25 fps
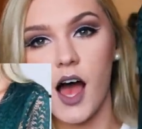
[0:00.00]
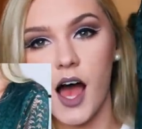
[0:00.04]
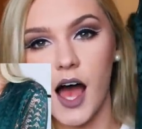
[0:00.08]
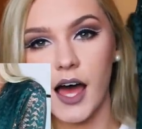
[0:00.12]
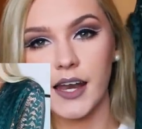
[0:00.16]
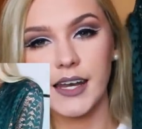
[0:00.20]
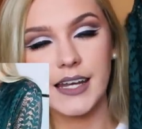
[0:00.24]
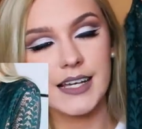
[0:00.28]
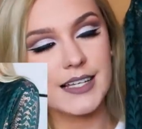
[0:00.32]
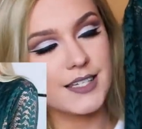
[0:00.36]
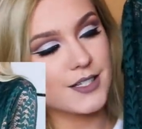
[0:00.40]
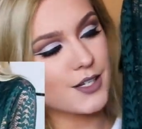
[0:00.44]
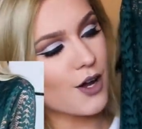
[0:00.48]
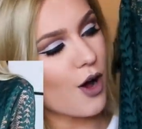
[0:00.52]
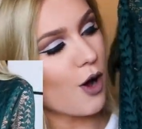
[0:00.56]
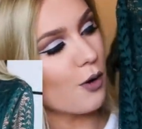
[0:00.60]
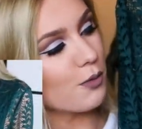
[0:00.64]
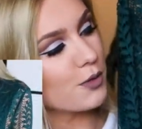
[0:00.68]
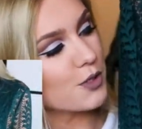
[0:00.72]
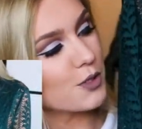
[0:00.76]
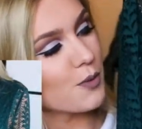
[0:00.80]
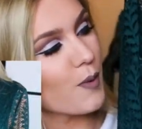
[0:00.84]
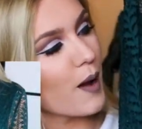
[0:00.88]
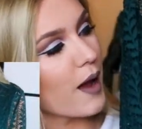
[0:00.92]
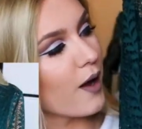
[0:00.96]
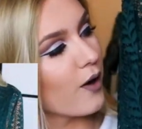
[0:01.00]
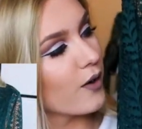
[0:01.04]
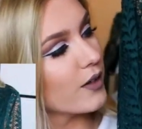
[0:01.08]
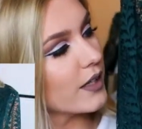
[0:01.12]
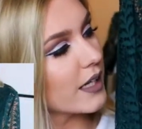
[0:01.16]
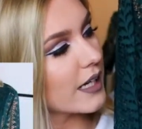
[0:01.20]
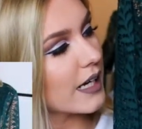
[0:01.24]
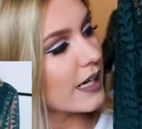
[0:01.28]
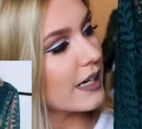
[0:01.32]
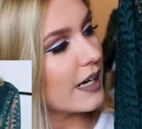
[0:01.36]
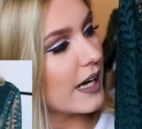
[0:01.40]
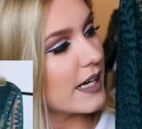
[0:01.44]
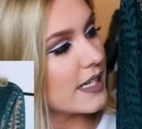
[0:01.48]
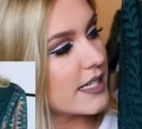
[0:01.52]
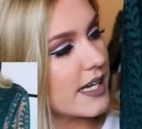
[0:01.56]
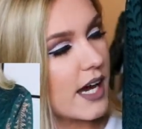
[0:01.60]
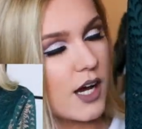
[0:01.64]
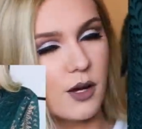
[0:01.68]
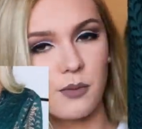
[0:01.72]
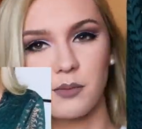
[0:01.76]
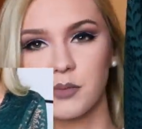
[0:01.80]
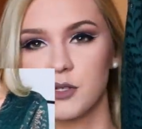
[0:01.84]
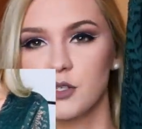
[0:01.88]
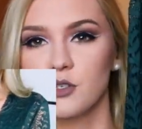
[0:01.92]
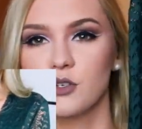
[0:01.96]
a nice top to wear on like a night
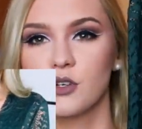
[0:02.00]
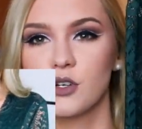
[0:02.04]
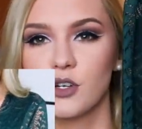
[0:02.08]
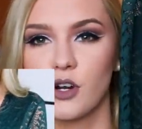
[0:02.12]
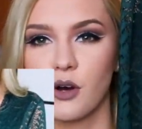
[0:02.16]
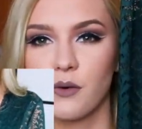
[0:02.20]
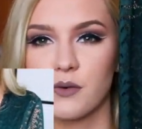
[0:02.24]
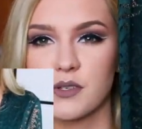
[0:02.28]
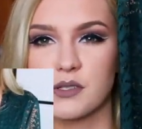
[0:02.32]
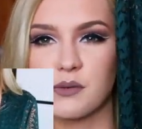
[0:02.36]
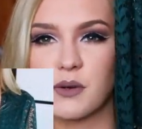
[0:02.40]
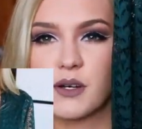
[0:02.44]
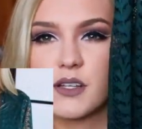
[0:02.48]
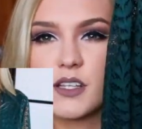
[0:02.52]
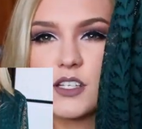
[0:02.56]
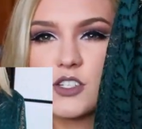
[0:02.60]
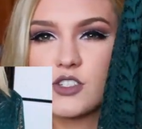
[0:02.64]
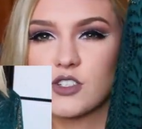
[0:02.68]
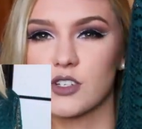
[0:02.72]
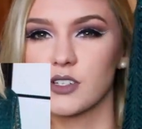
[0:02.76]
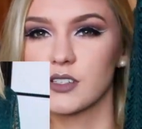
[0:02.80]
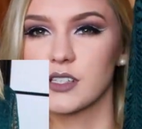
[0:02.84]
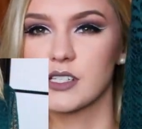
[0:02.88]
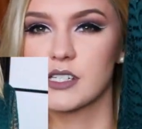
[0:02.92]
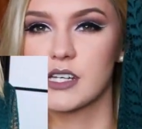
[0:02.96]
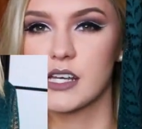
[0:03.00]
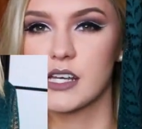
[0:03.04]
out, but you could always wear this during the